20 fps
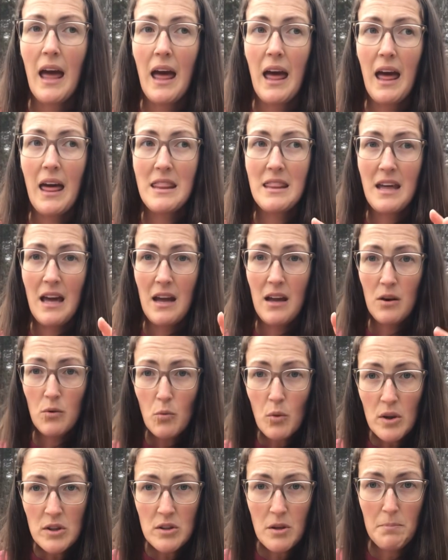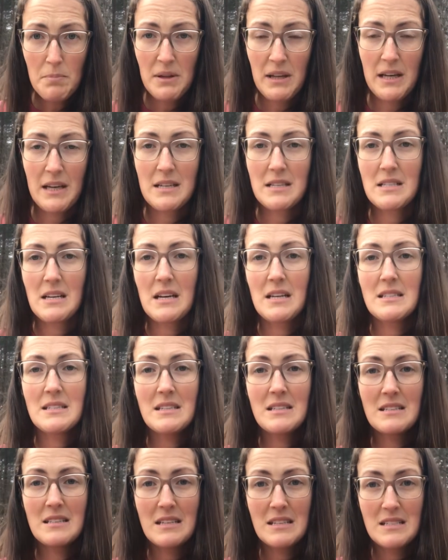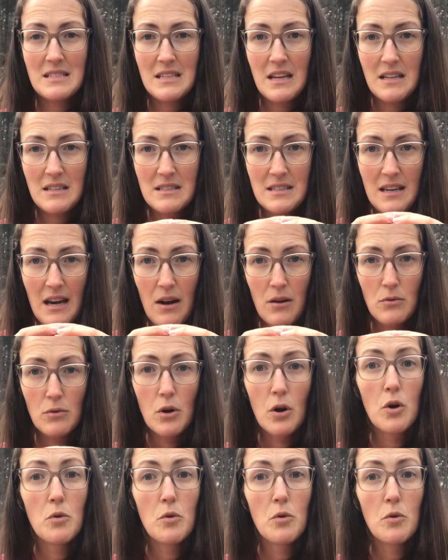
And then what the plant does is it sends out